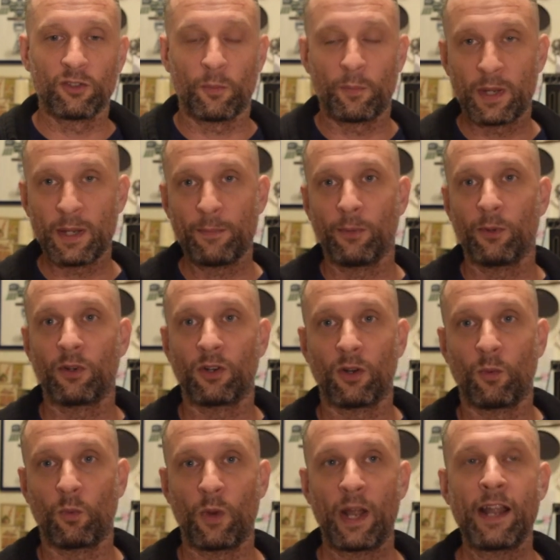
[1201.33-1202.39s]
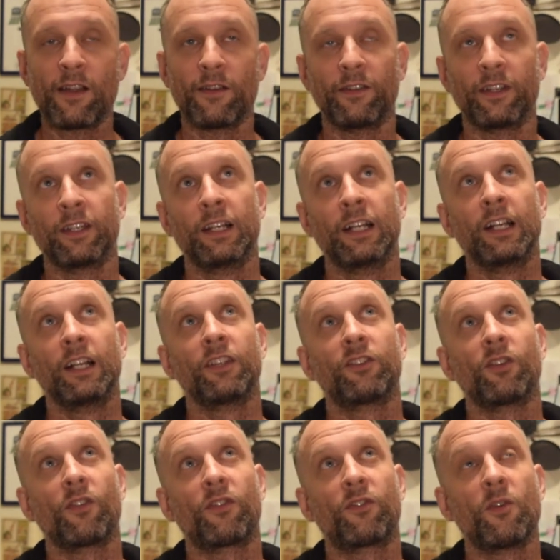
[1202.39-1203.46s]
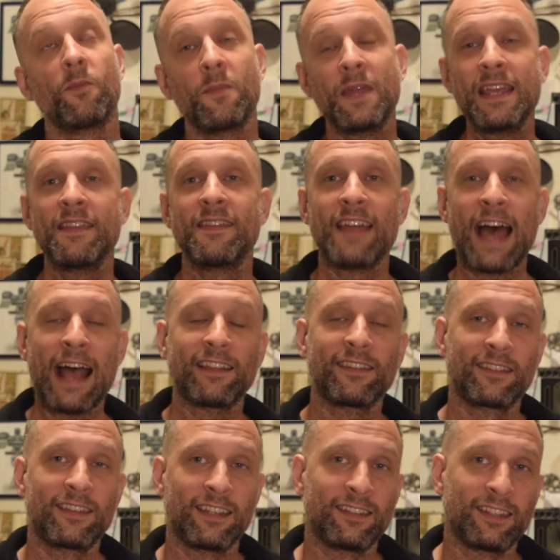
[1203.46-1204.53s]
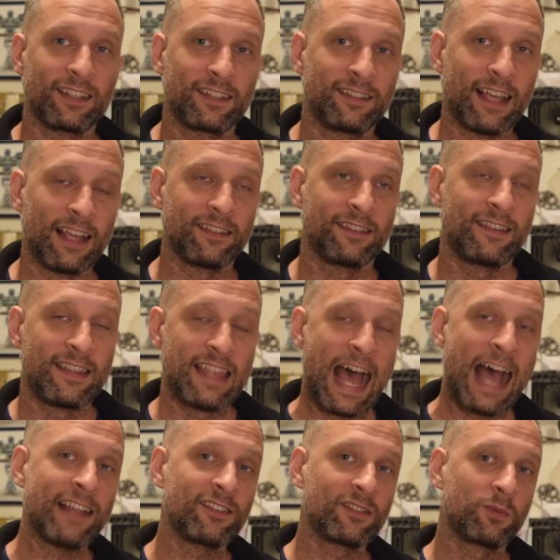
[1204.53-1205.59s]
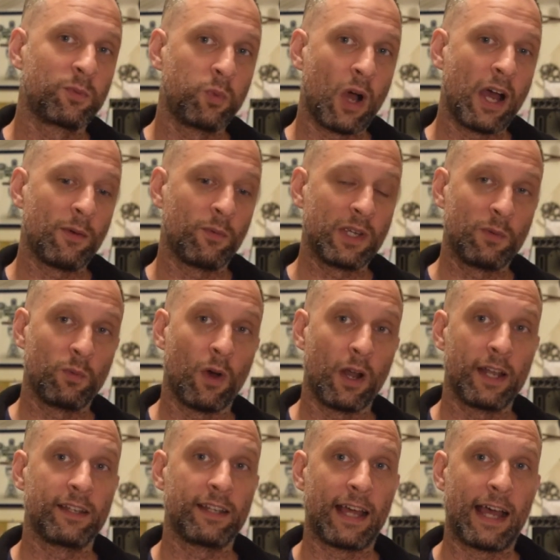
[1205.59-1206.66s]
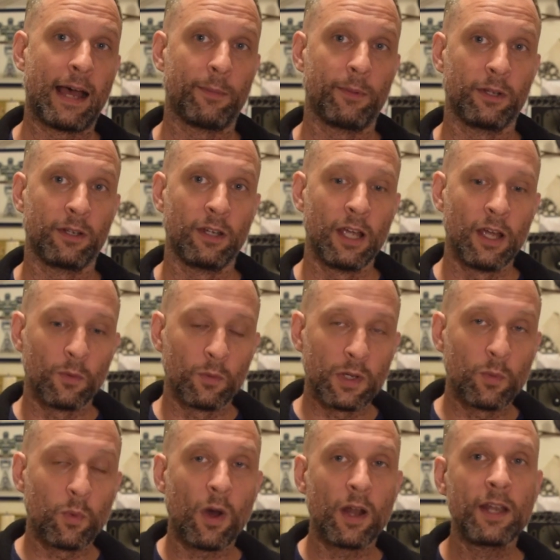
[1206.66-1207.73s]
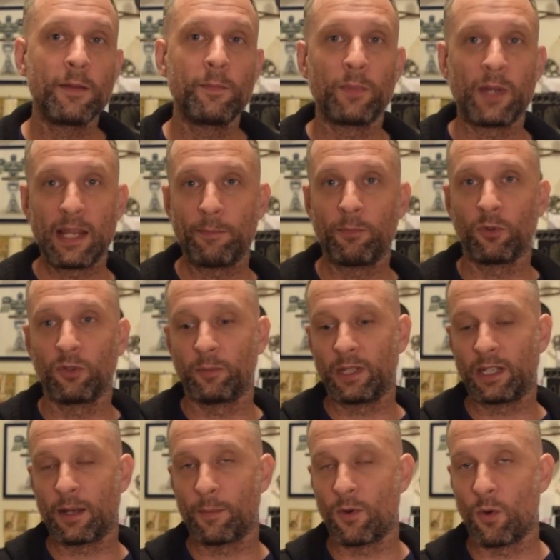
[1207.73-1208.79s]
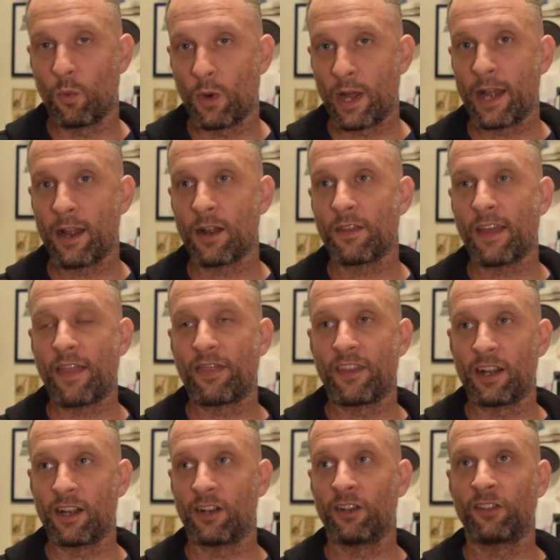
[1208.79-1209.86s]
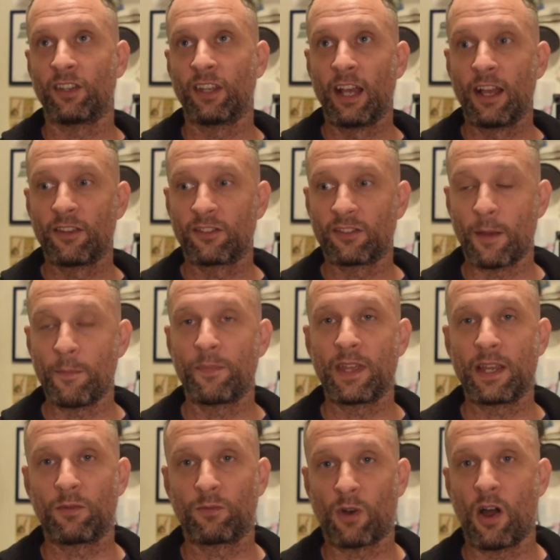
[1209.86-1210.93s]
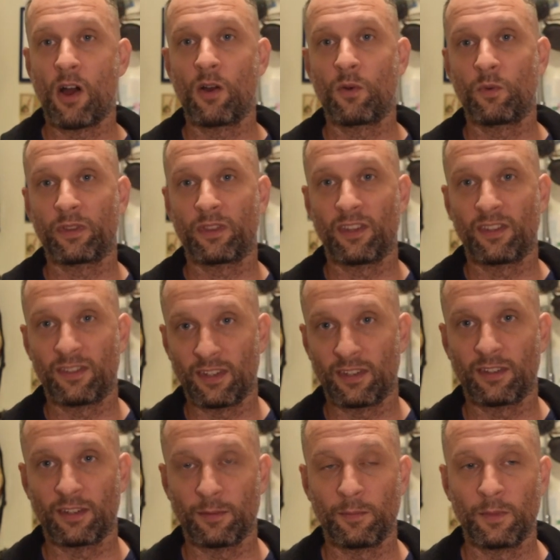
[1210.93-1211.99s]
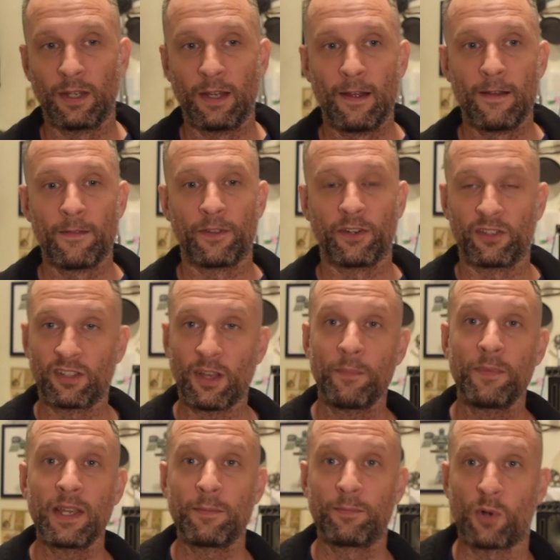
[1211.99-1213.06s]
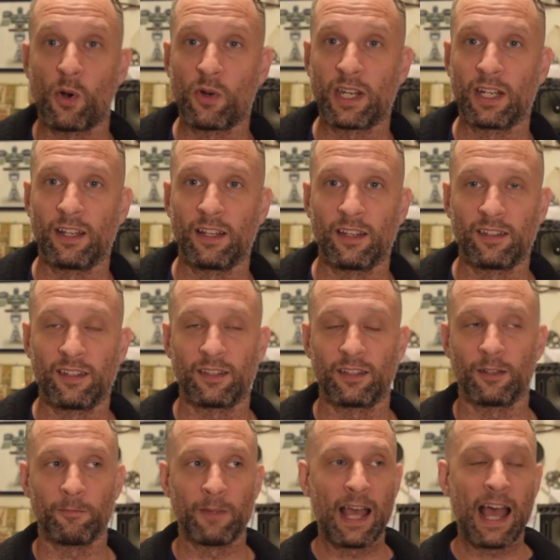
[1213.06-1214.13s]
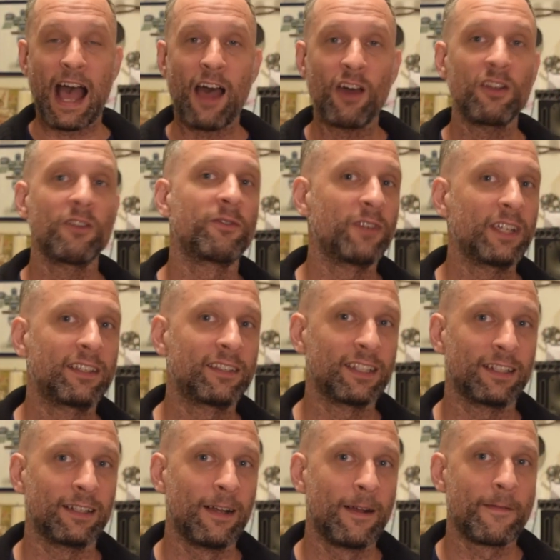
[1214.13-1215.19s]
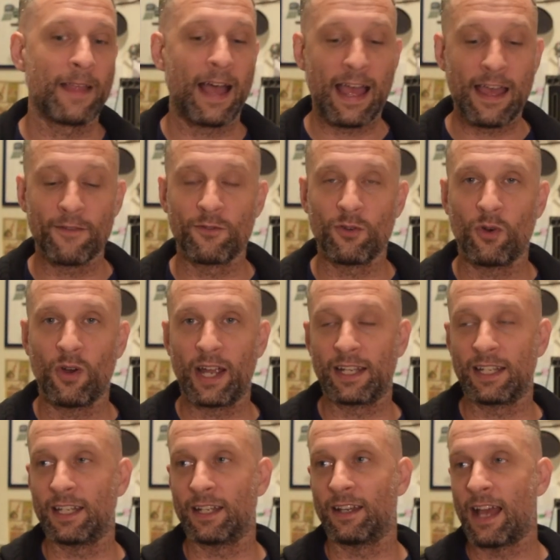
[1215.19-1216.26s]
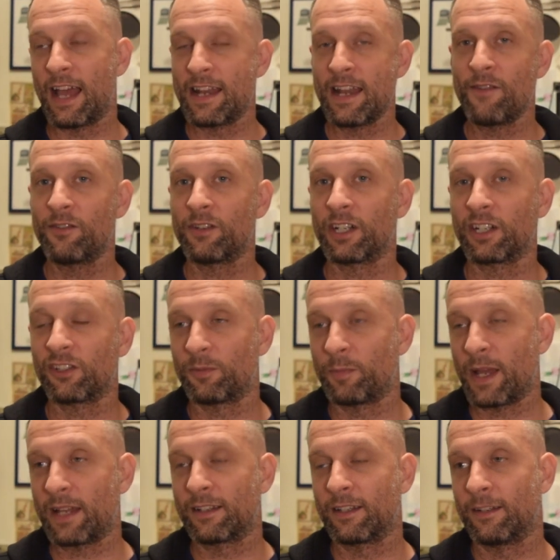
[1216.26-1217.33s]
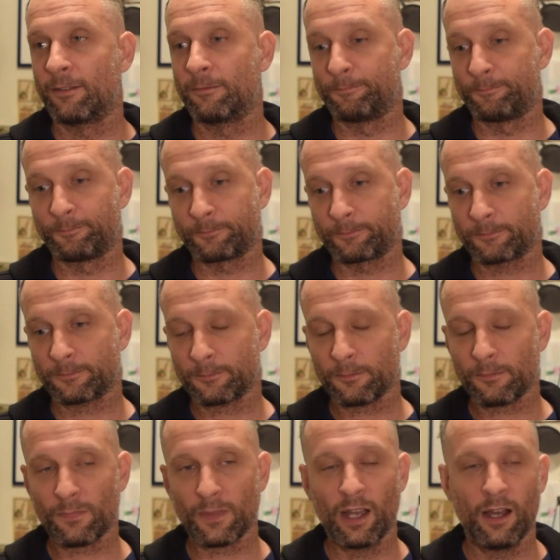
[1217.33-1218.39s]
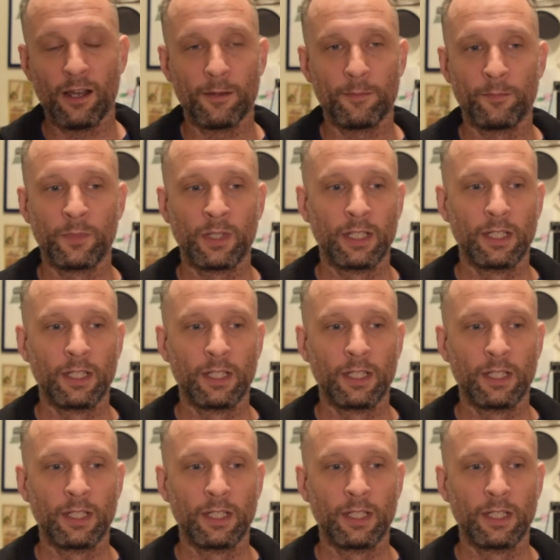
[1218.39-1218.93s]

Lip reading: So people are aware of it. So to me, that's the success. That's what we wanted to happen. We wanted people to become aware that there's something wrong with the system. There's something broken in the system. How to fix it, I have no idea. I never expected, the